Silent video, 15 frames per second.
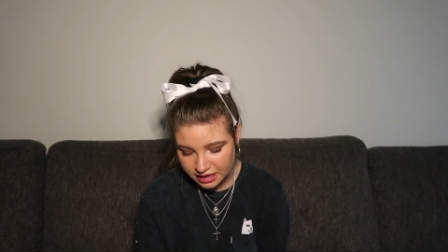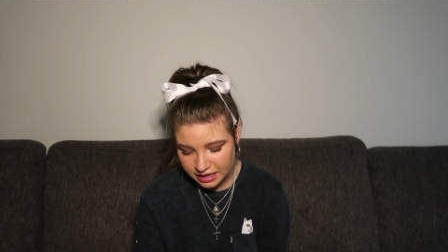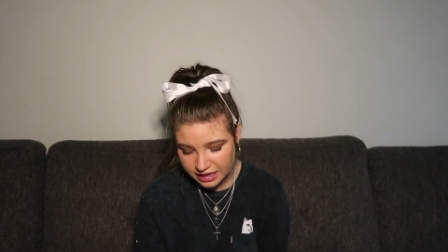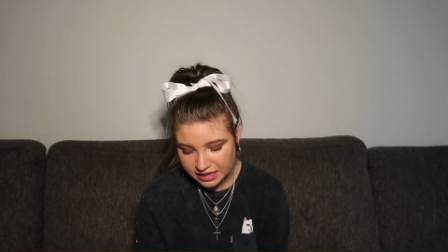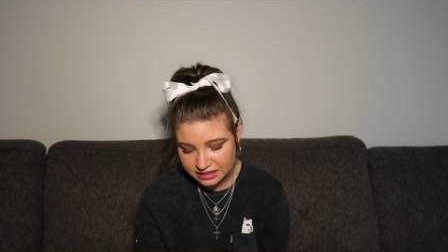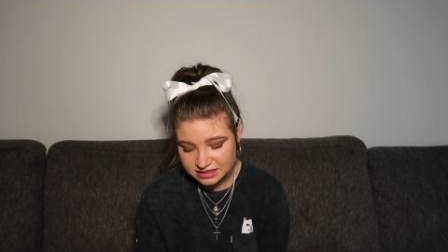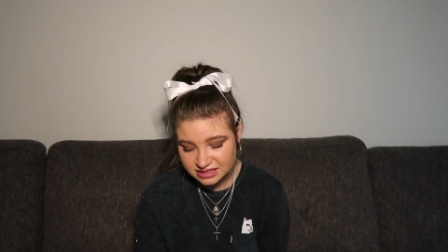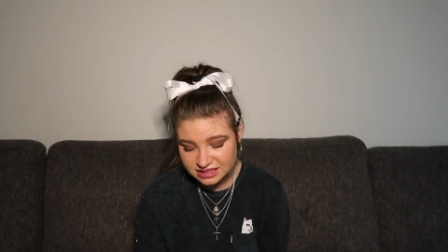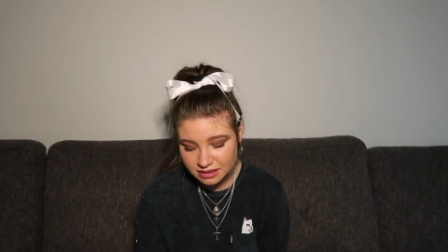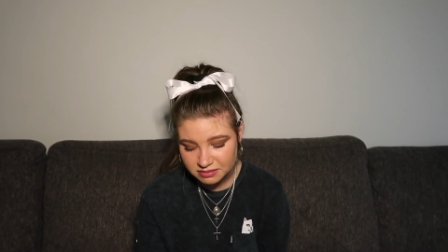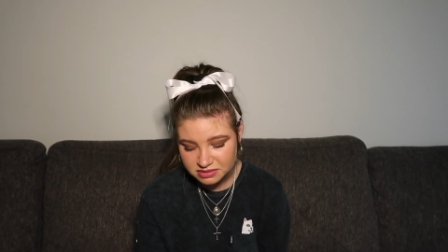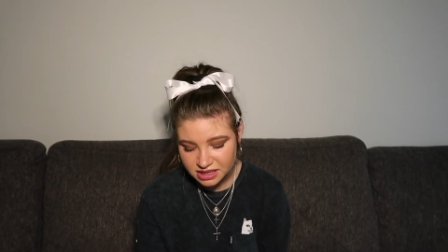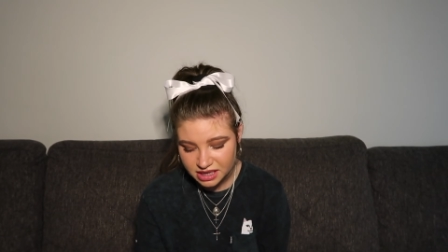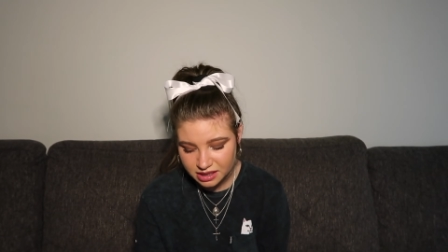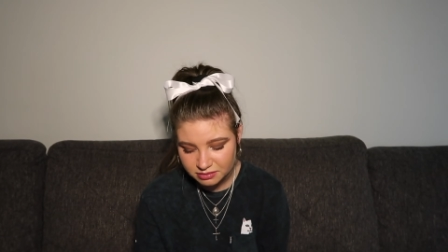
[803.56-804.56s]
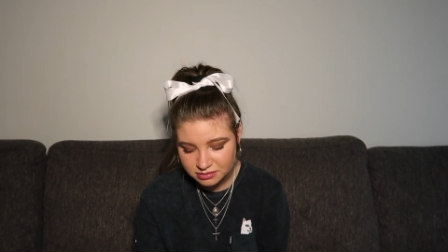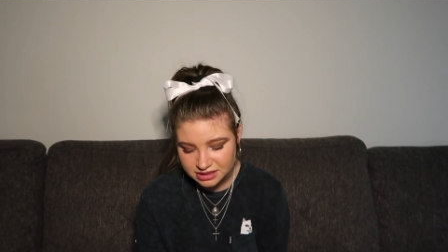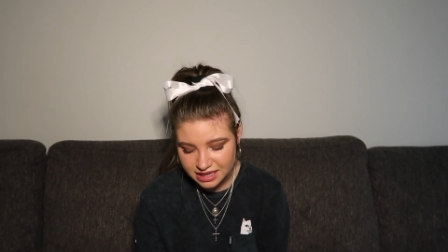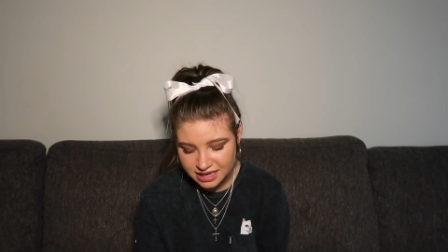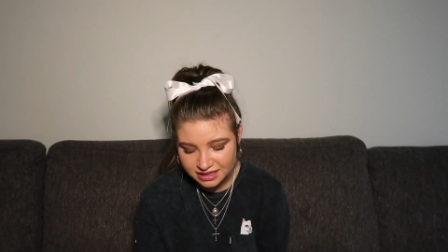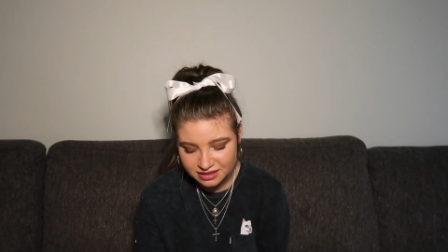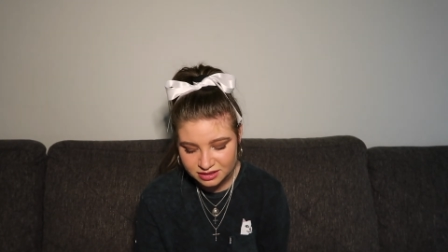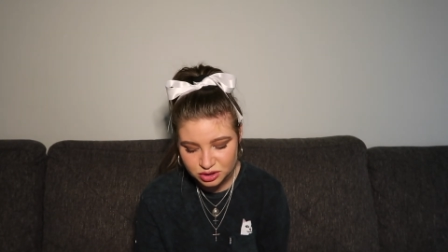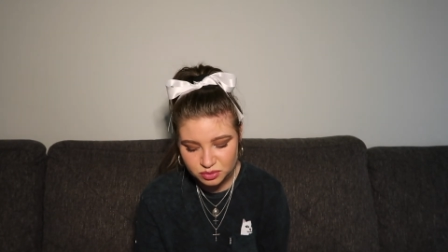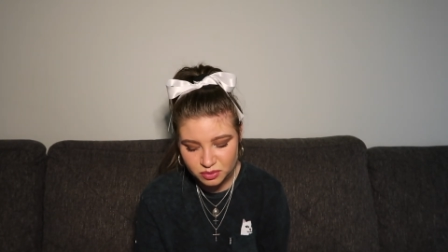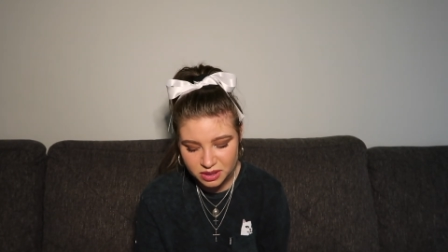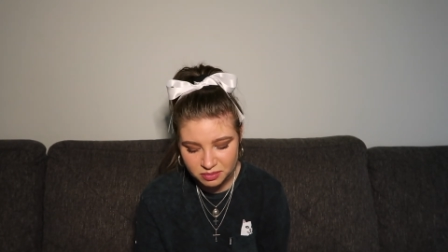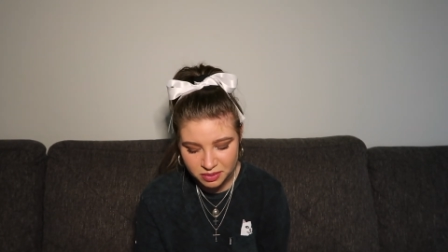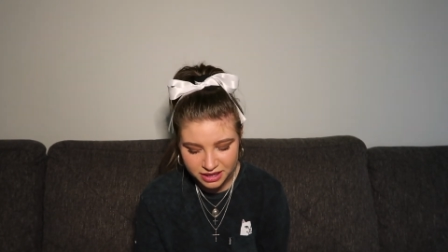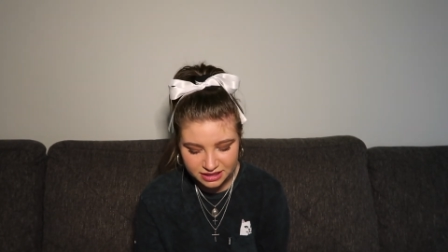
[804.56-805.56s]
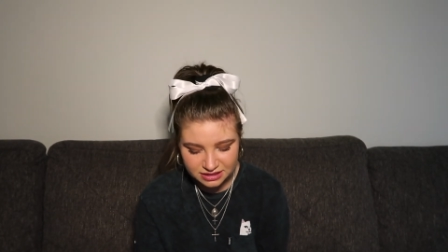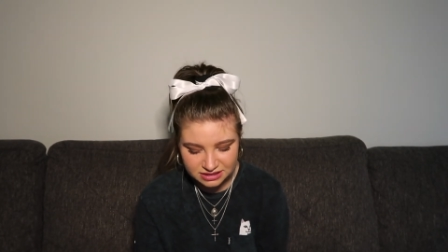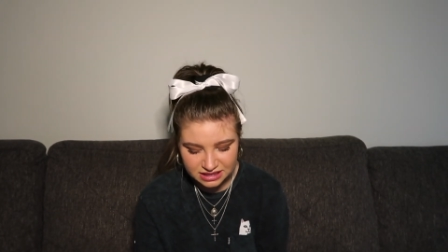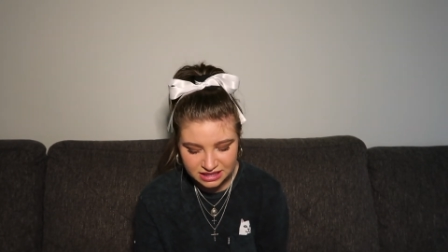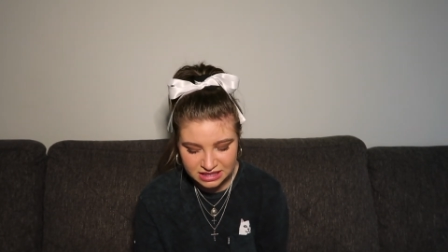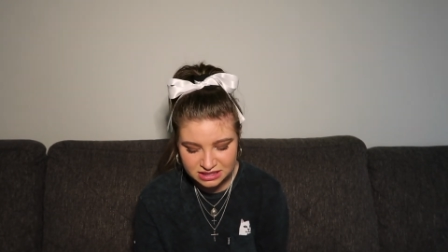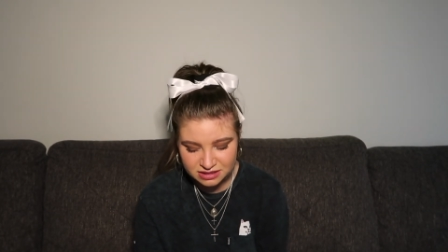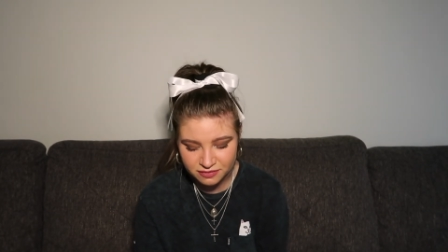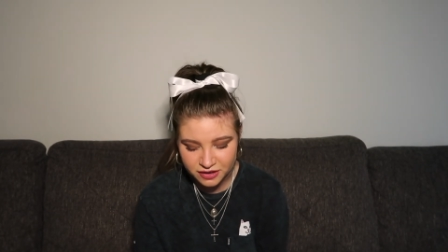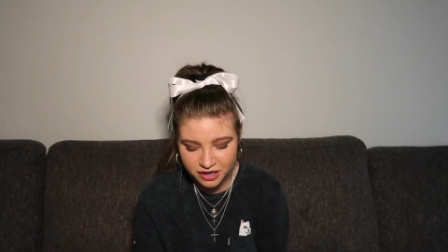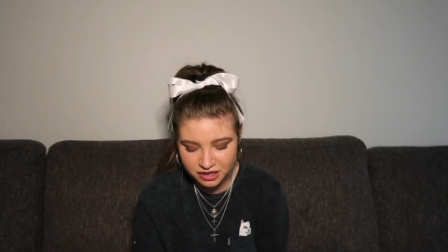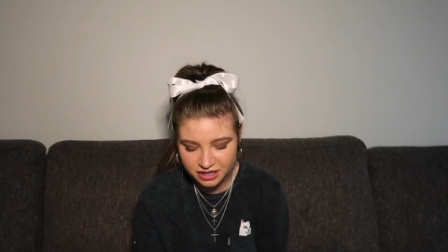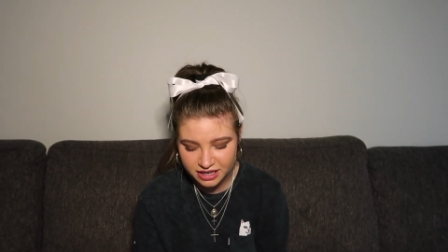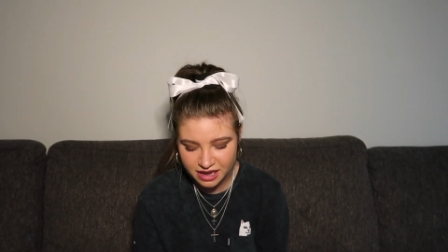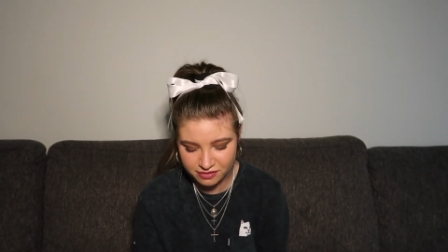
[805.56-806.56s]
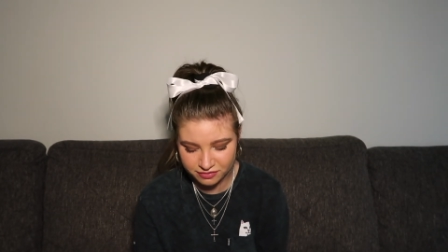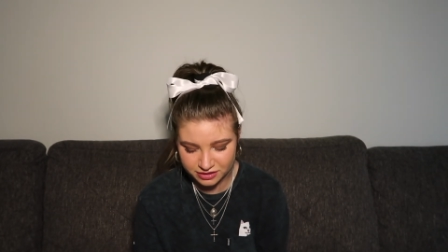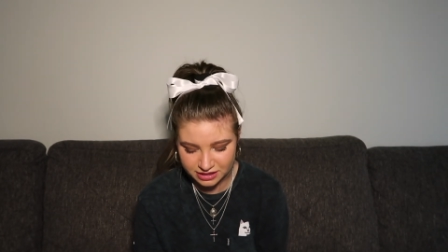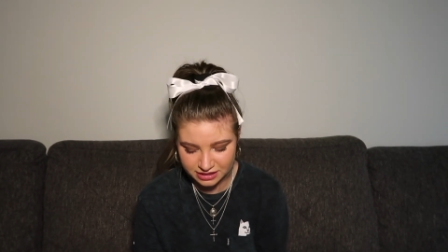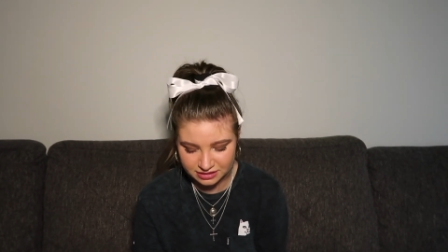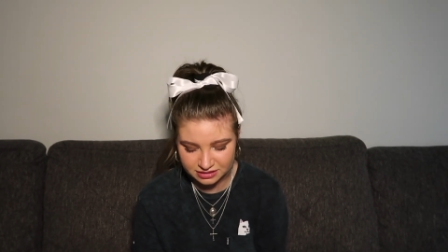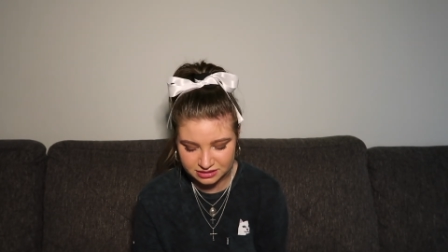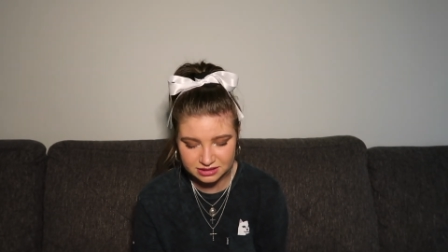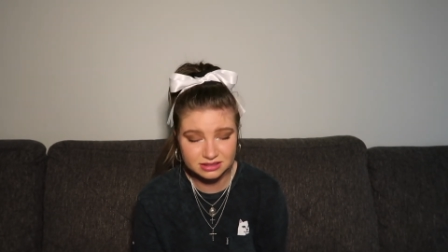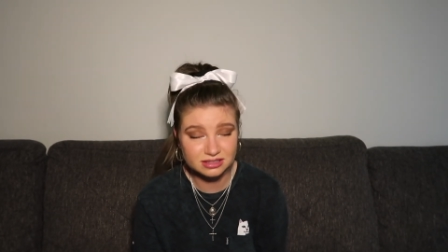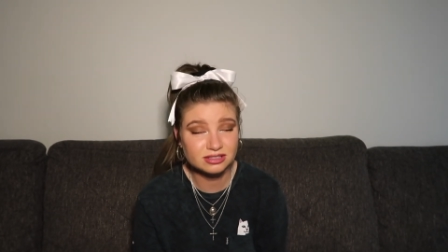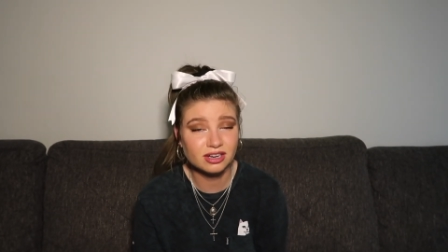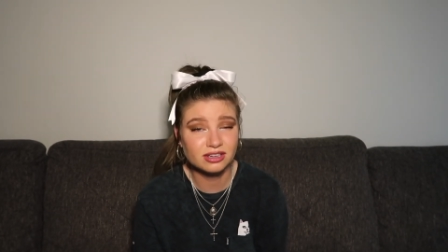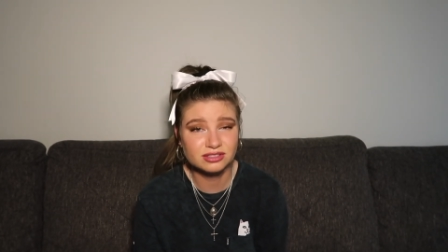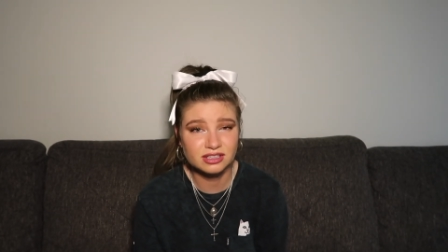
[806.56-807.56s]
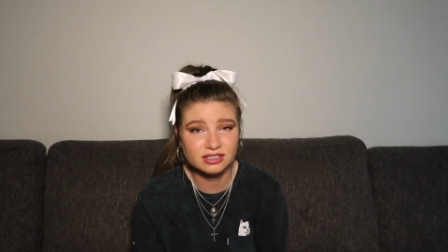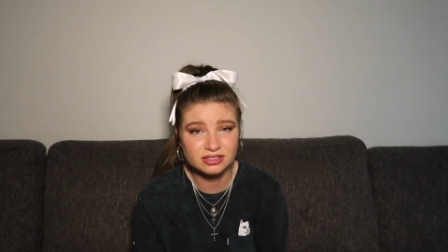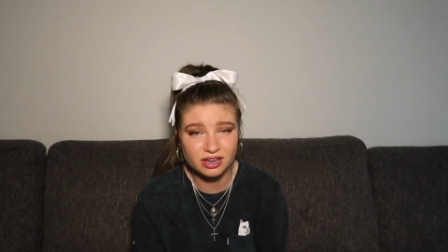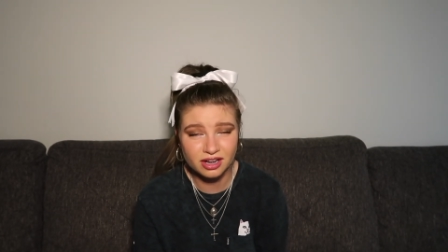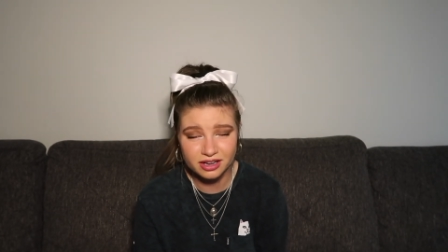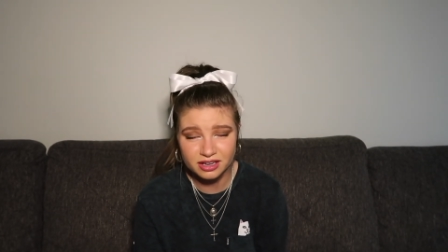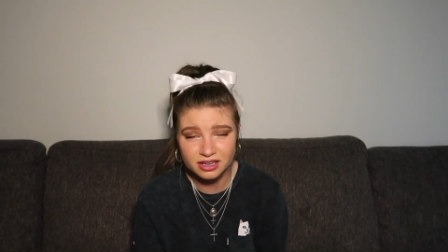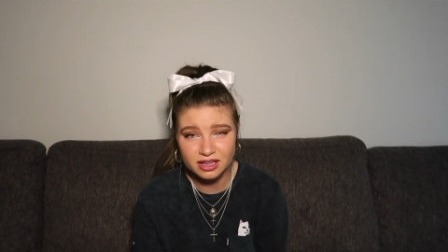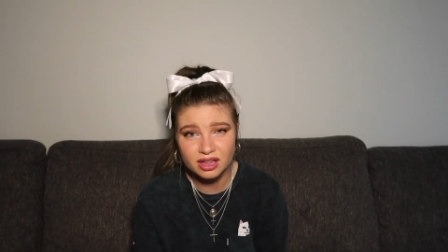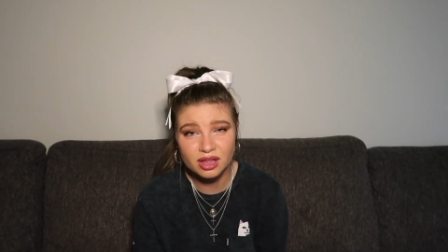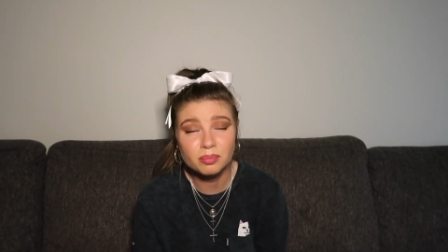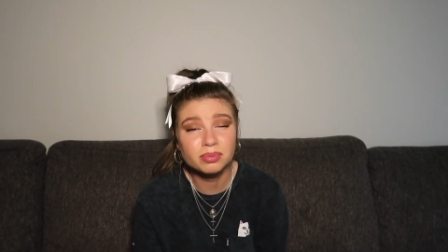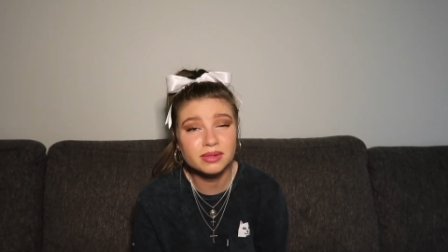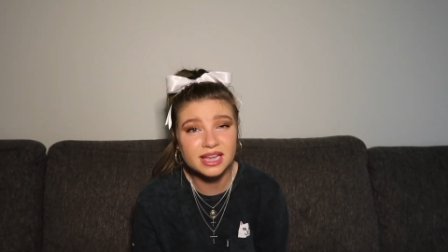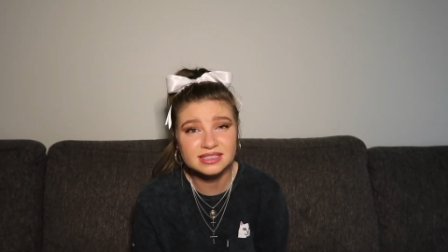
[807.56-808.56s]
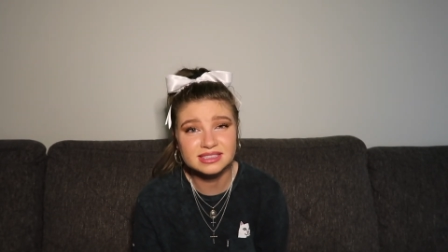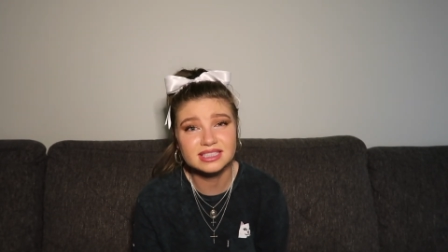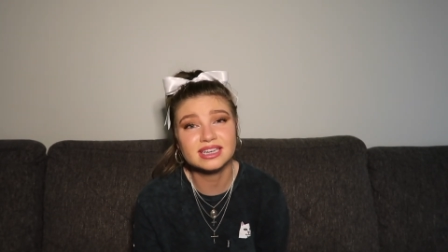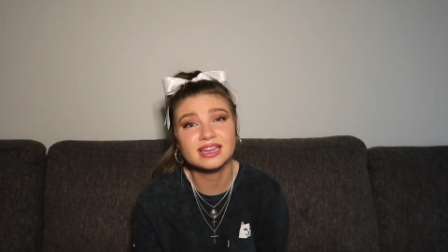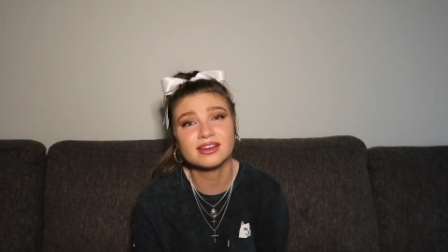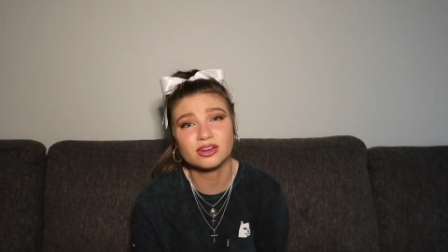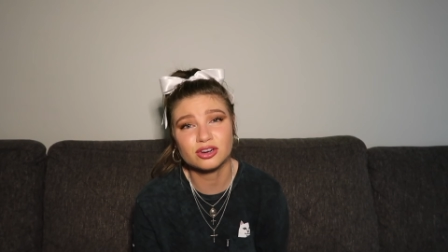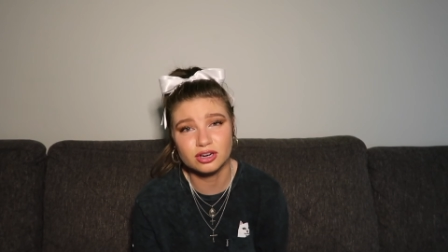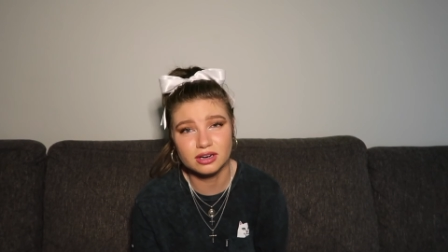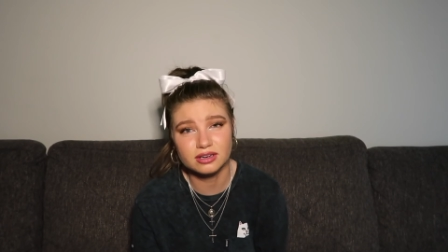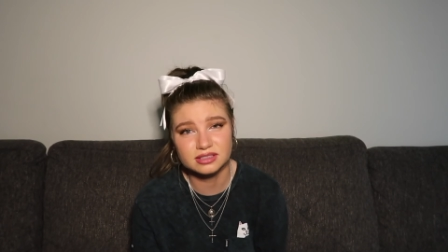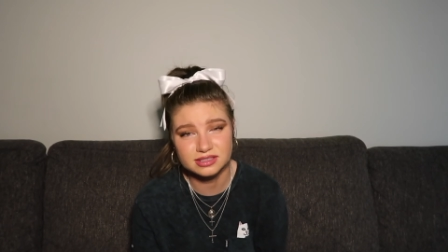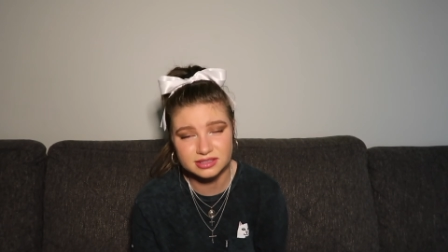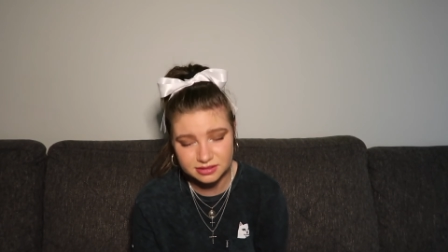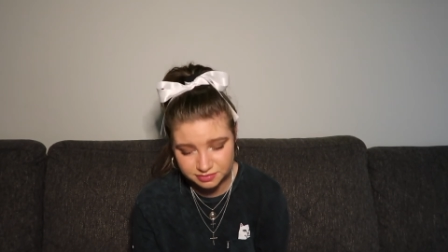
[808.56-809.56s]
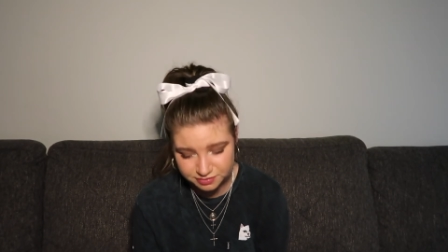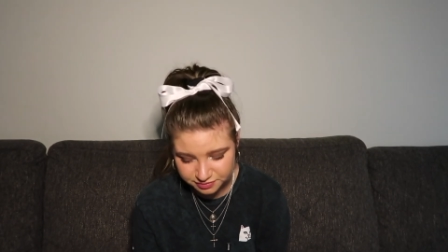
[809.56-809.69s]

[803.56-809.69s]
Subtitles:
And sometimes in sweatpants, it's very evident, a blessing and a curse.